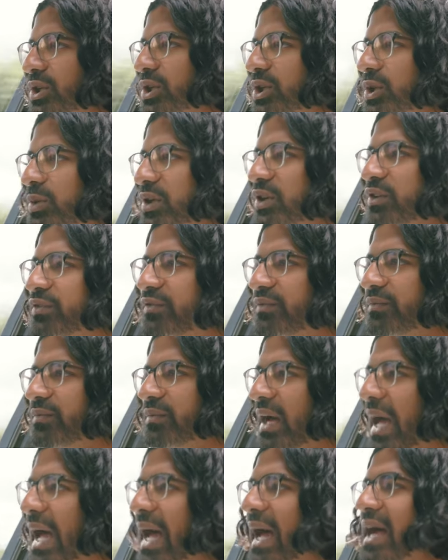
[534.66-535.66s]
you would have
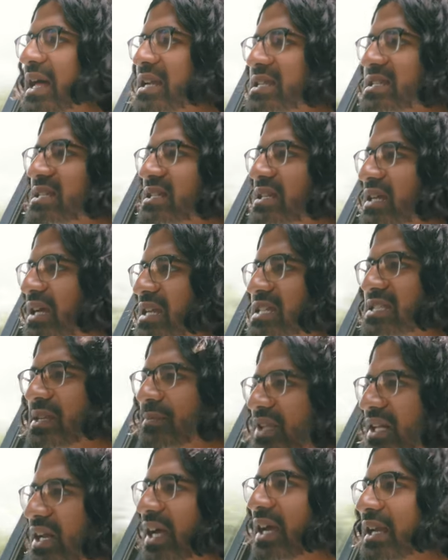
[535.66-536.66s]
had in
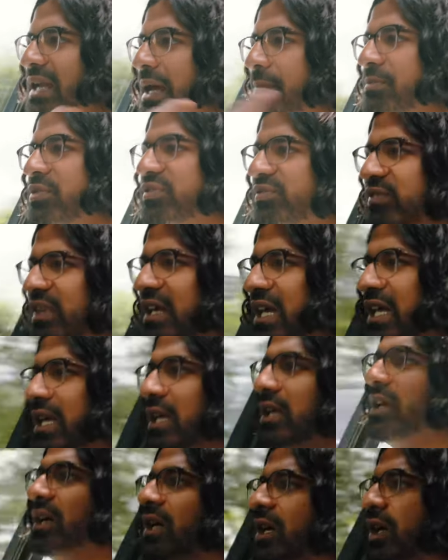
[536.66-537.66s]
something like an
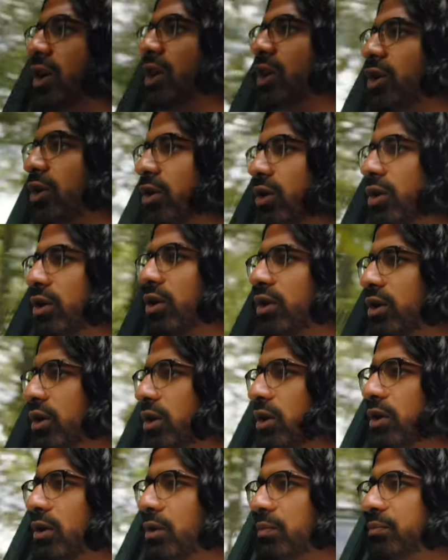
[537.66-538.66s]
M3
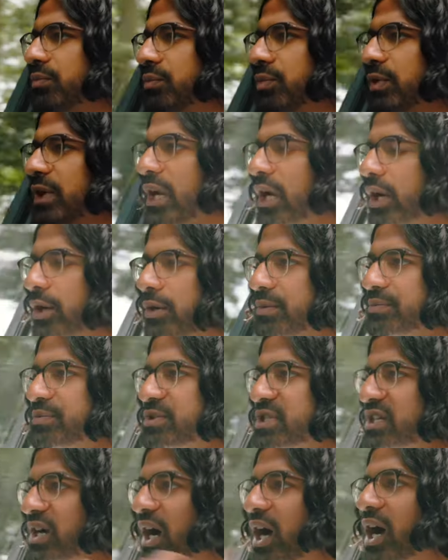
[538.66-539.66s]
or you know
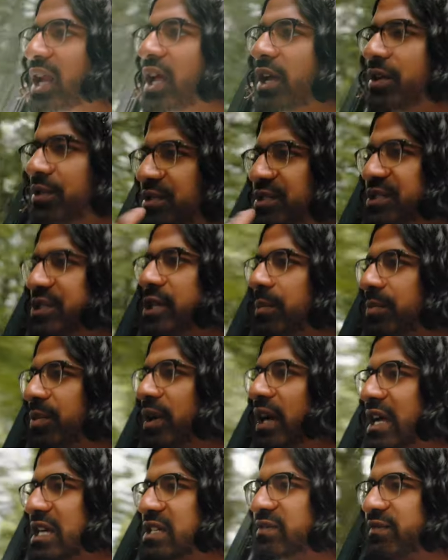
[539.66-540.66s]
Skyline or
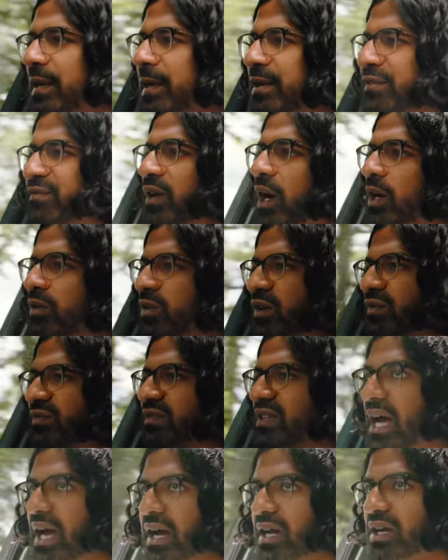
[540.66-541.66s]
Supra. It's very far
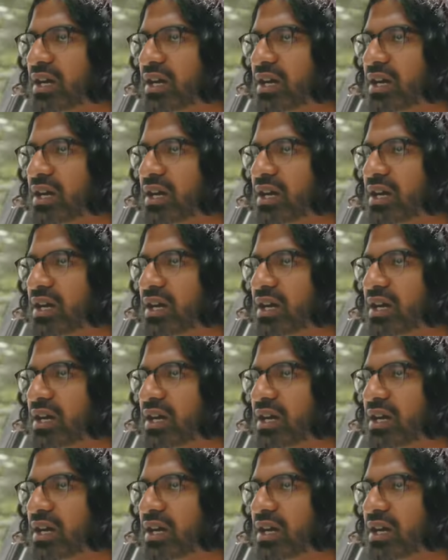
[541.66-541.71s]
off that